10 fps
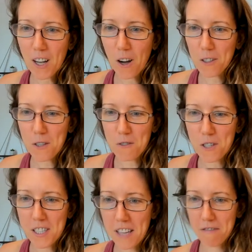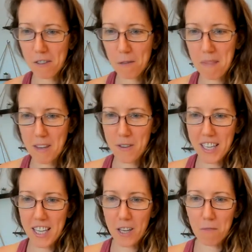Also, just confirm that you
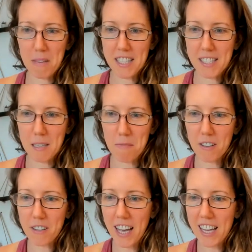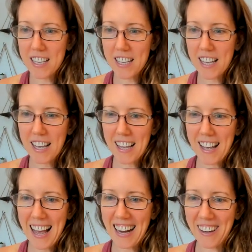can hear me and see me okay.
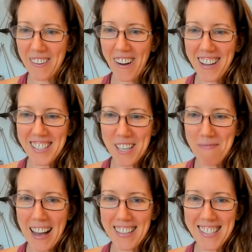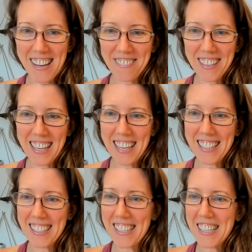Hello, awesome. Hi,
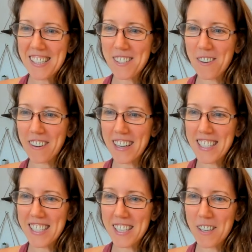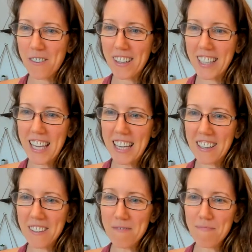Stephanie. So great to see you all
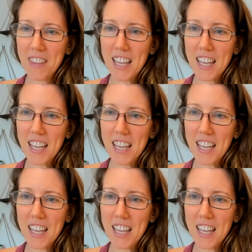here.